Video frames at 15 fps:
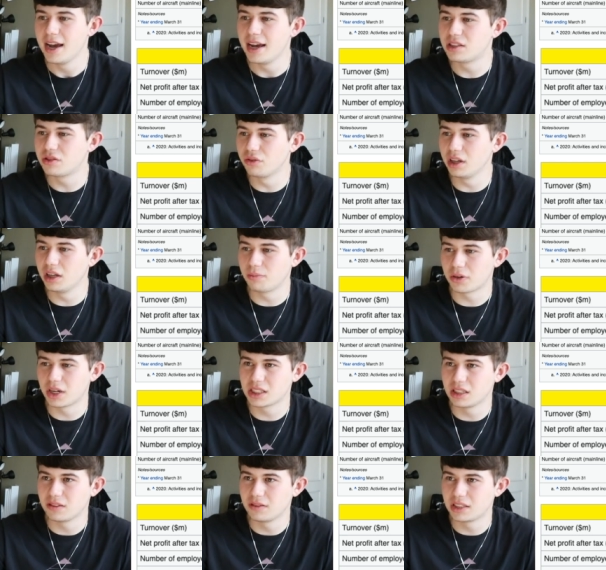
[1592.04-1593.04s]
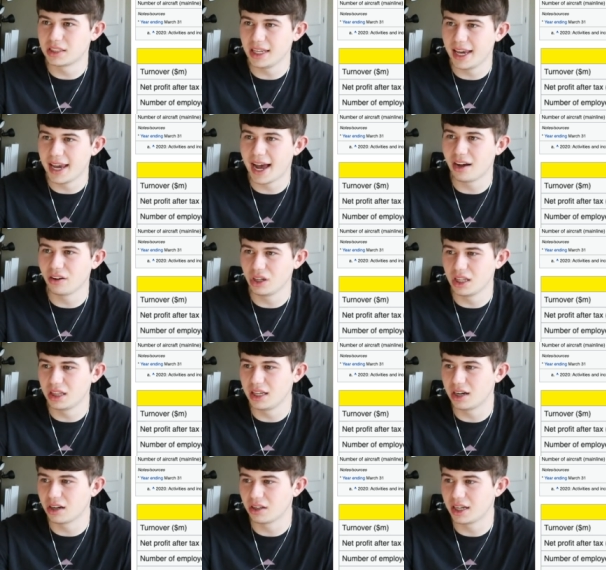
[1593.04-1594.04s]
it's really impressive to see how good
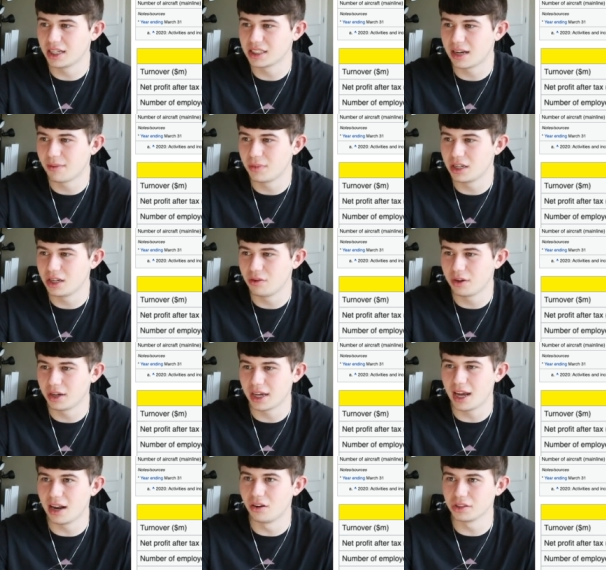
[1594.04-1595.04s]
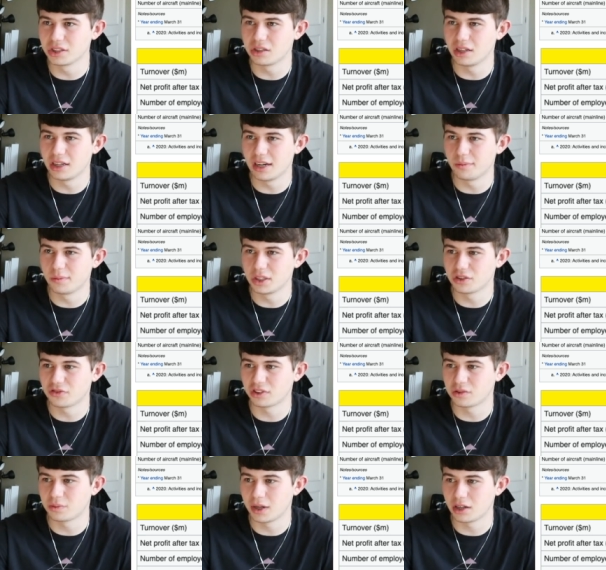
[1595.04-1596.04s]
the airlines have been doing. And also the numbers
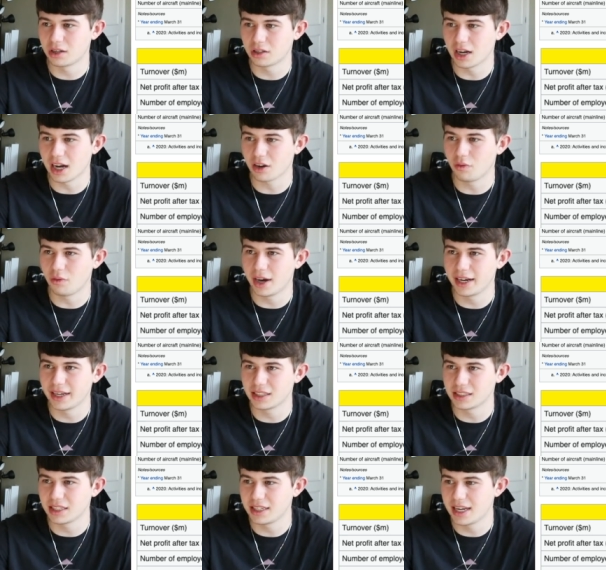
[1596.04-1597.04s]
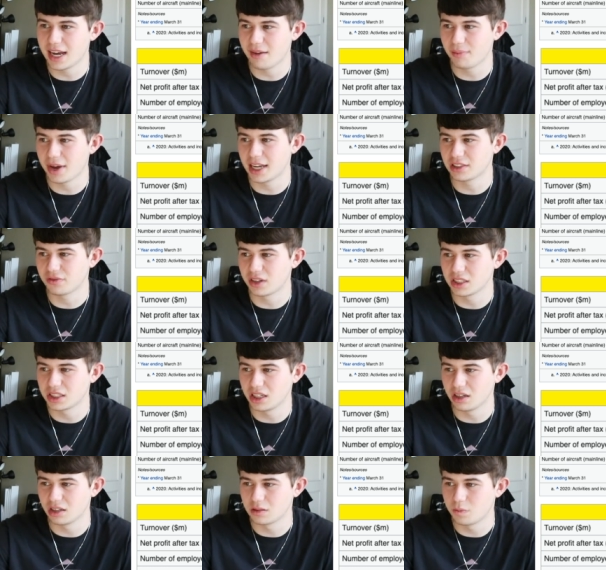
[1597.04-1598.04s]
for Spirit are not quite as in-depth as
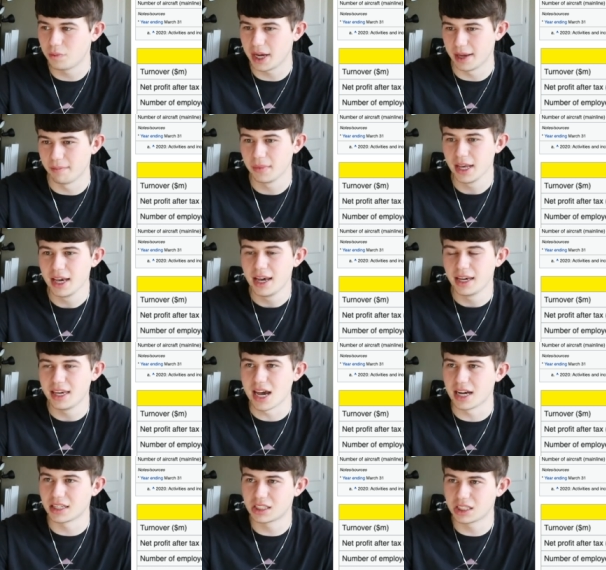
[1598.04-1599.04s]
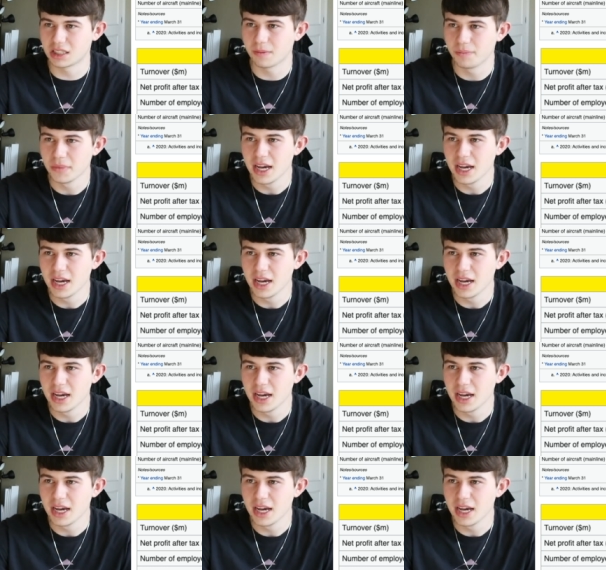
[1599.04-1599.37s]
Frontier's, but yes.